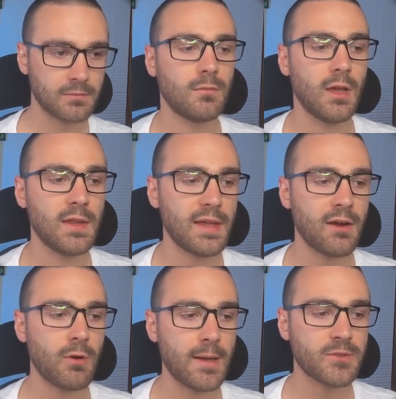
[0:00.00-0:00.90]
And that
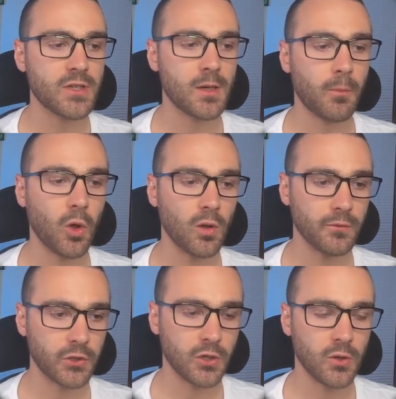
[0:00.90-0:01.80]
wraps up all of
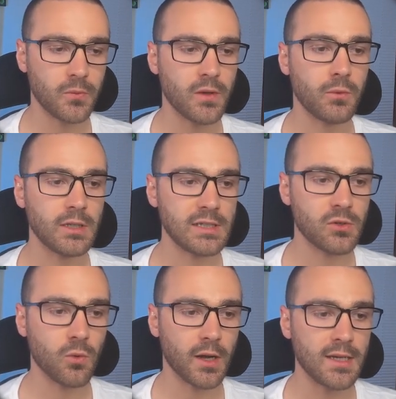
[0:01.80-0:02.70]
the code that we need to
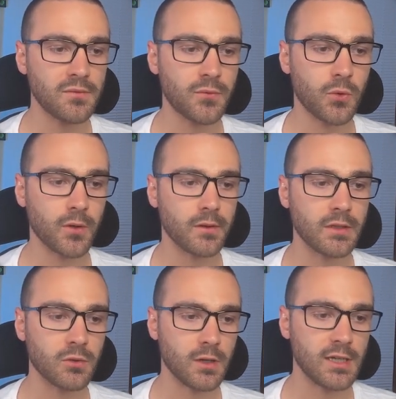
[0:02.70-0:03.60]
write for the
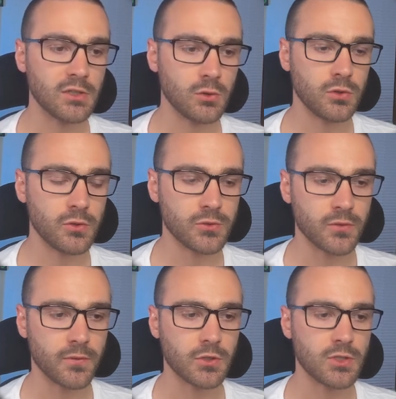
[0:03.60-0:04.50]
CreateNewUser
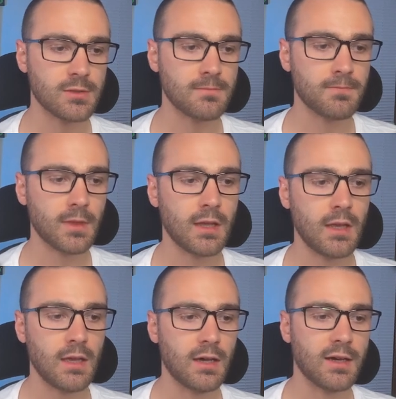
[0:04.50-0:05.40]
function.
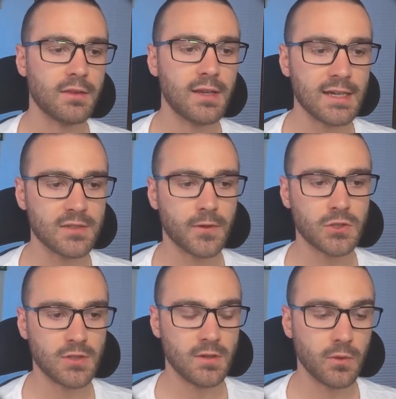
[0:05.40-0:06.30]
The next
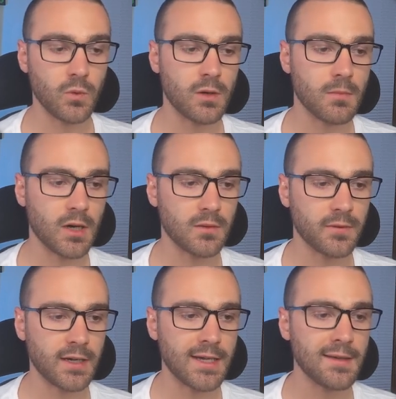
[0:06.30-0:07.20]
function that we want to
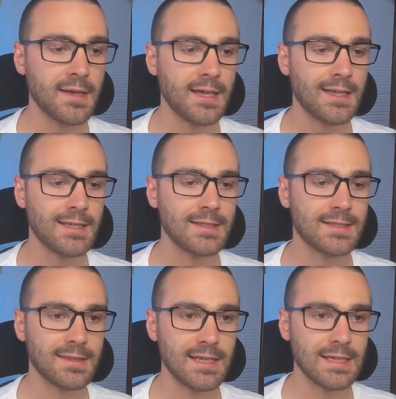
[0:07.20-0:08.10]
modify
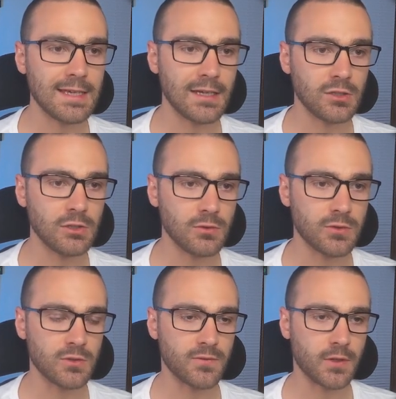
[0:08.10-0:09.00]
is the
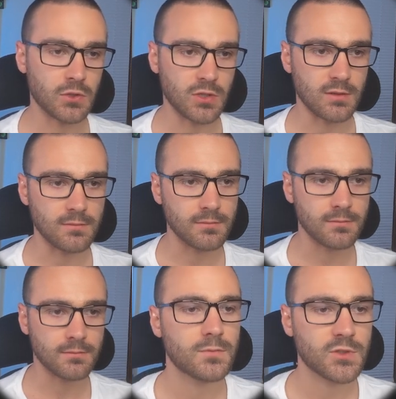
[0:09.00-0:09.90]
GetUsers function.
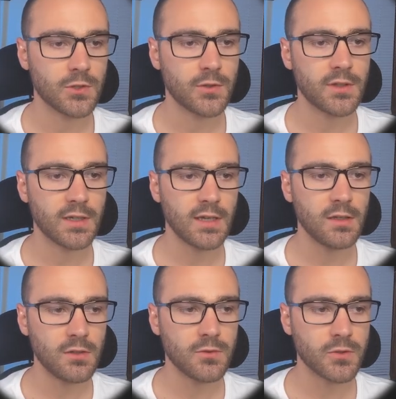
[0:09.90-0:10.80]
So in the
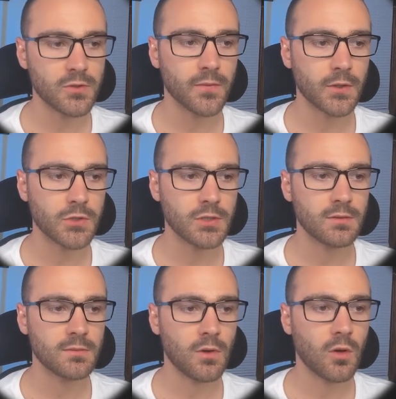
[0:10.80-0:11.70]
GetUsers
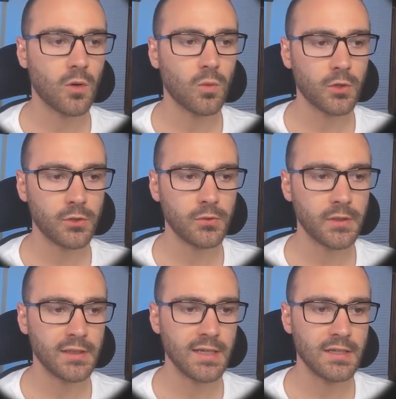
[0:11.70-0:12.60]
function, all we're
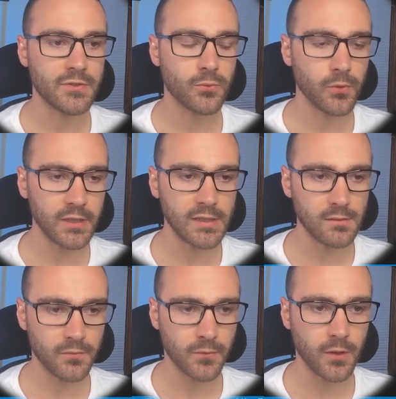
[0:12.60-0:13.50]
doing is
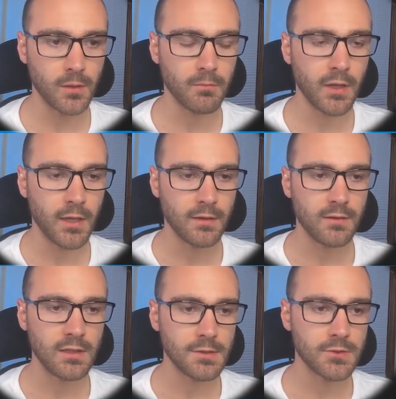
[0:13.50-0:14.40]
reading from
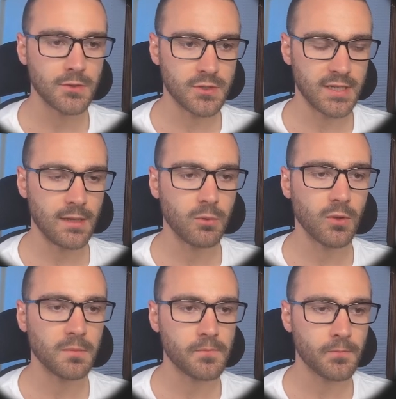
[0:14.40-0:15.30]
the users
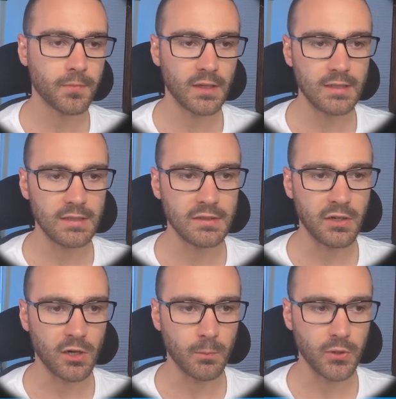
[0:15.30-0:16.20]
table
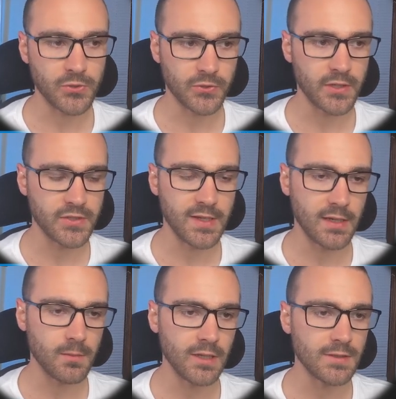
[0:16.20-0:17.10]
in our Postgres
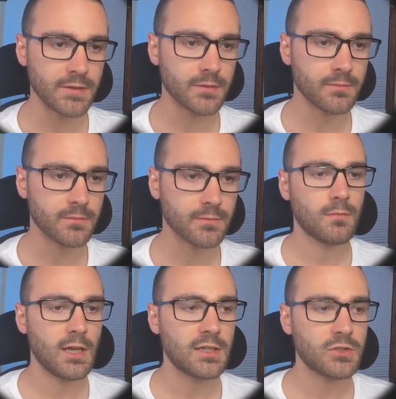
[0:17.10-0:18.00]
database.
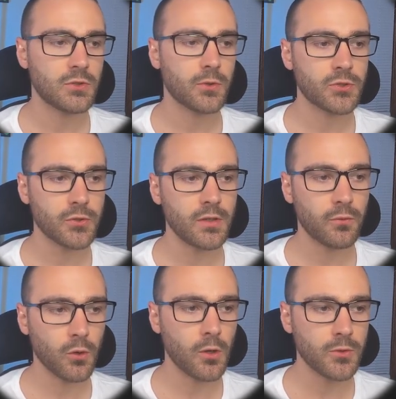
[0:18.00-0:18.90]
And to
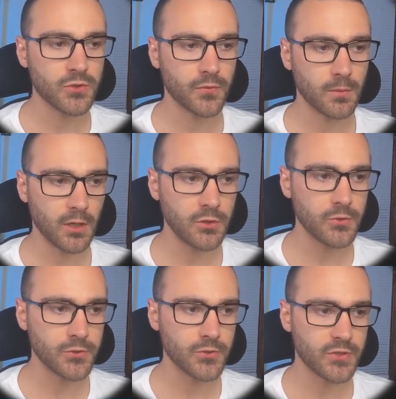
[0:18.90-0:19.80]
retrieve rows from our
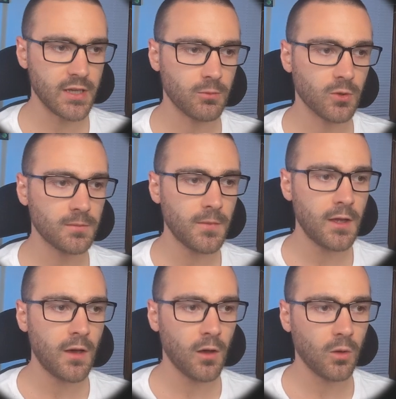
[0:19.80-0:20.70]
users table,
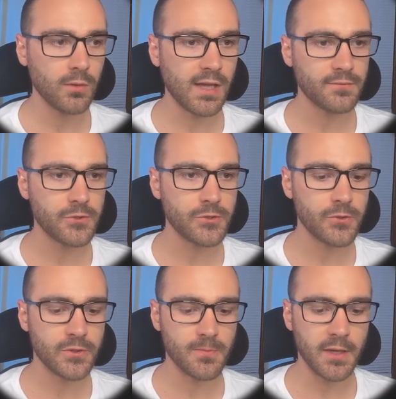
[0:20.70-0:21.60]
all we have to
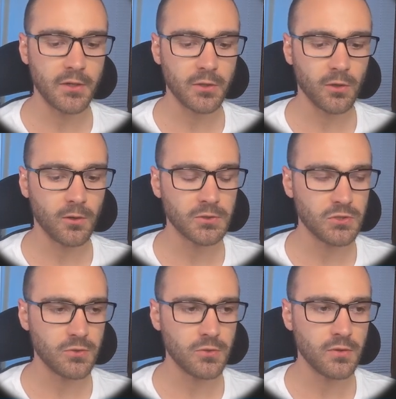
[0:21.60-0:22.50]
do is make a call
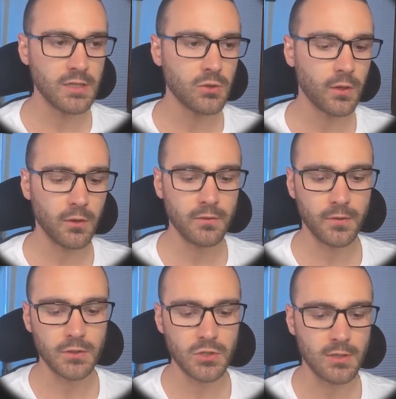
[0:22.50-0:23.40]
to the query
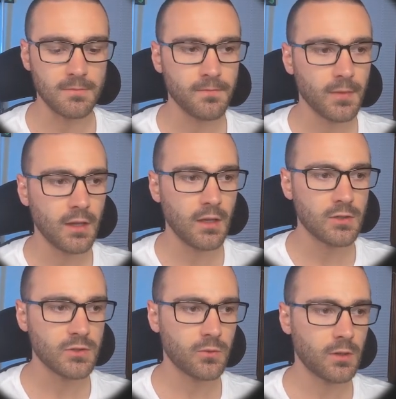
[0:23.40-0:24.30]
function.
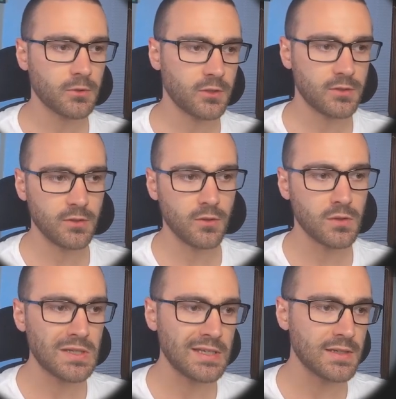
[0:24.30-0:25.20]
So what I'm going to
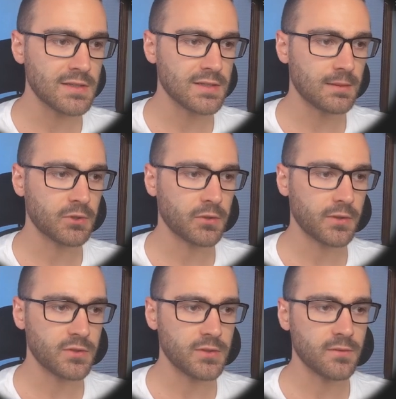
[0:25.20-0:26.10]
do is I'm
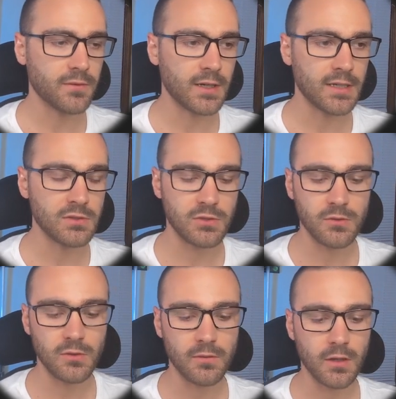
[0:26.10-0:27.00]
going to define
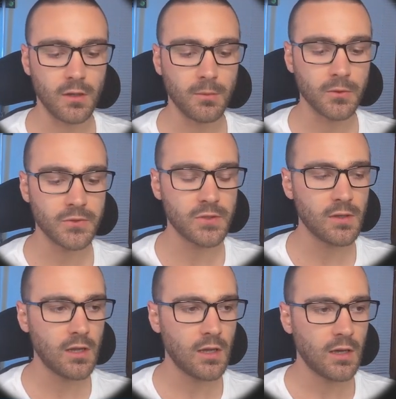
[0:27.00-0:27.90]
two new variables.
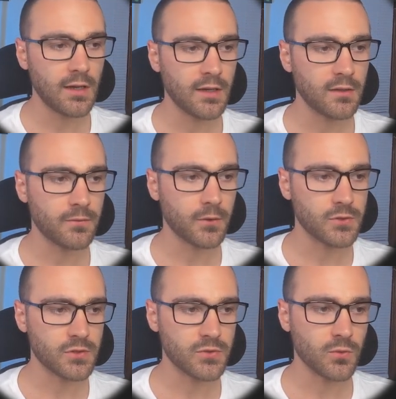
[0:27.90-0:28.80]
The
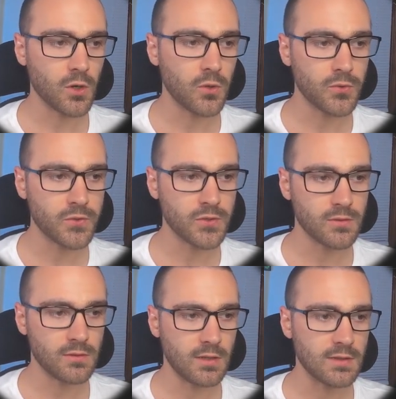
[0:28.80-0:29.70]
first is
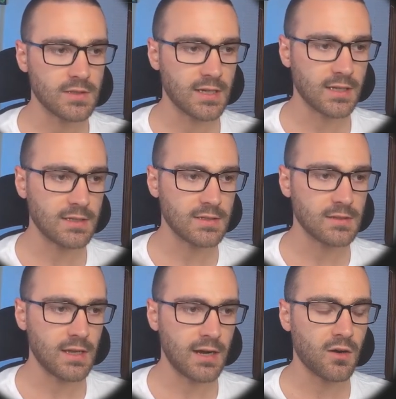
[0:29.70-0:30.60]
rows and the second
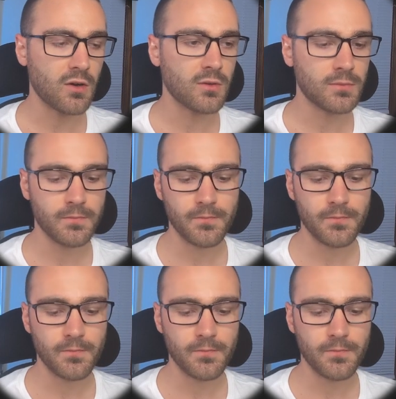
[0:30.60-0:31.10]
is error.